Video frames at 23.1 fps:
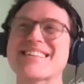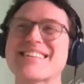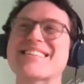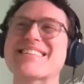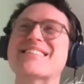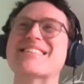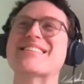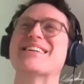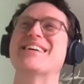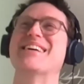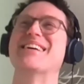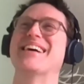
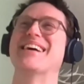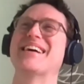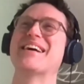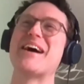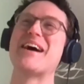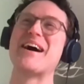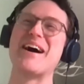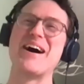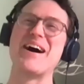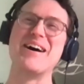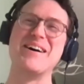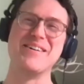Sorry.
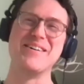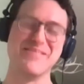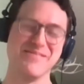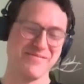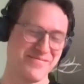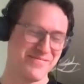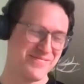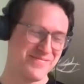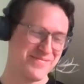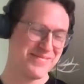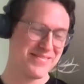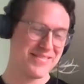
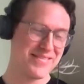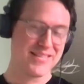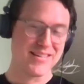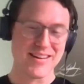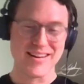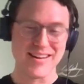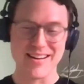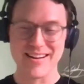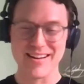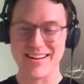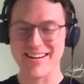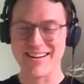All
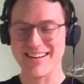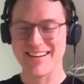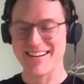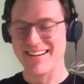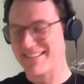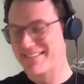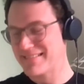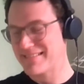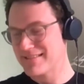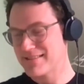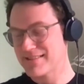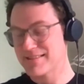
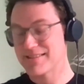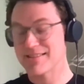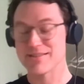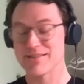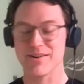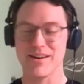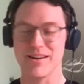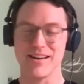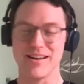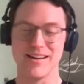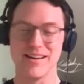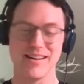right, this is
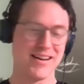great.